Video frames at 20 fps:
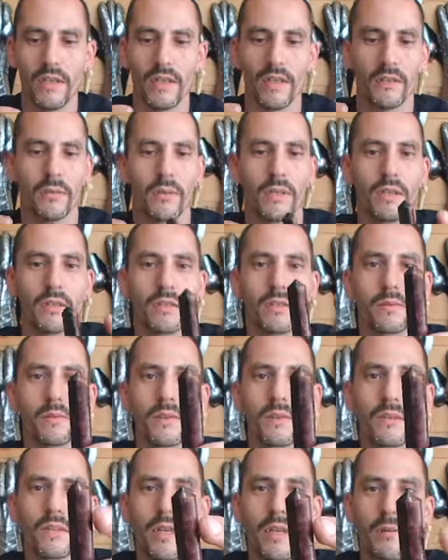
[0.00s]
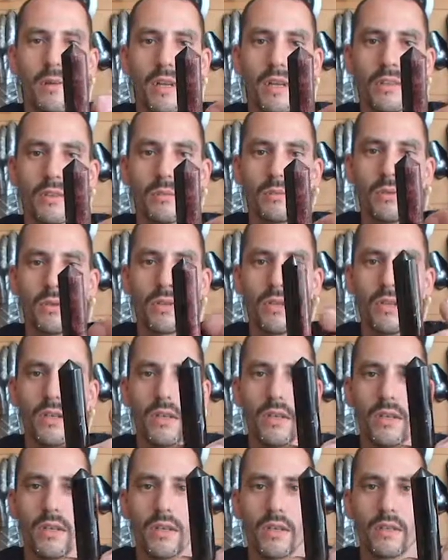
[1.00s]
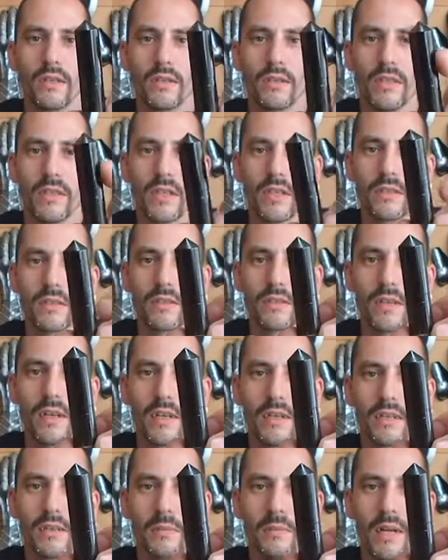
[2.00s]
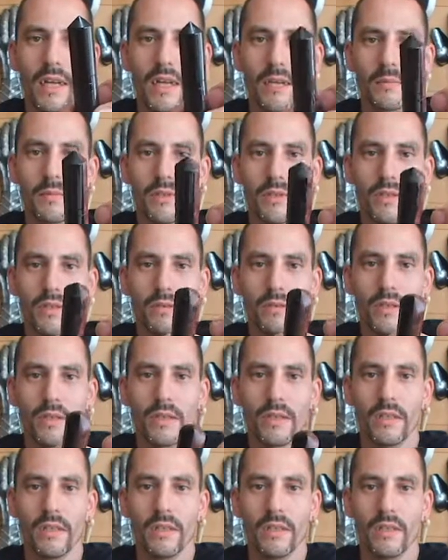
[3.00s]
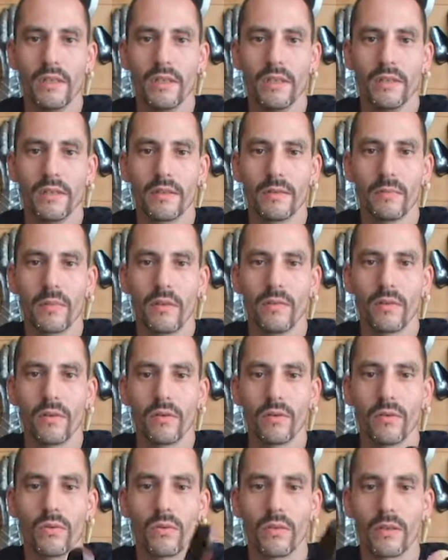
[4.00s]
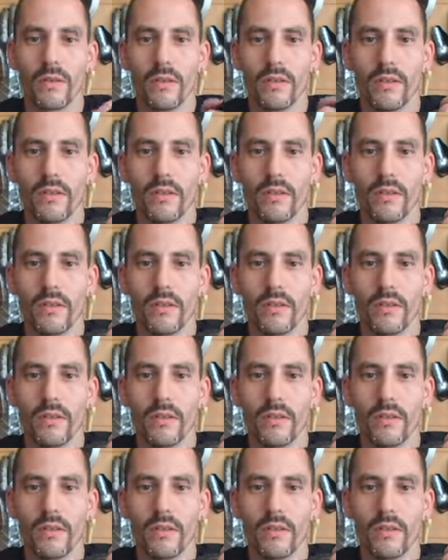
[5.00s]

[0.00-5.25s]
Here we get some stabilized wood, and on the other side the black material is buffalo horn.